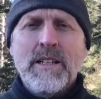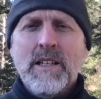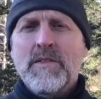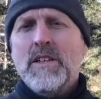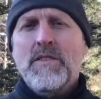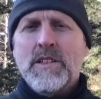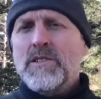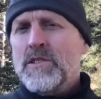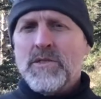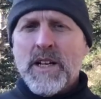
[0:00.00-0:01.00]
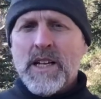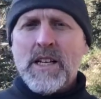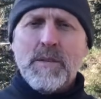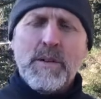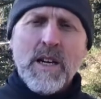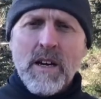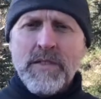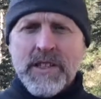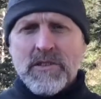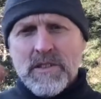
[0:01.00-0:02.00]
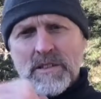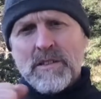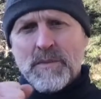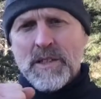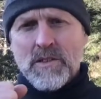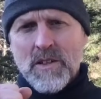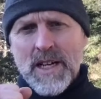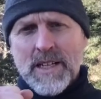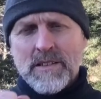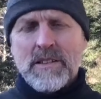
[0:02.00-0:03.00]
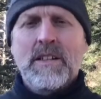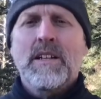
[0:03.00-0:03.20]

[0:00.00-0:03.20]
even if you just drank a cup of coffee and your system contracts,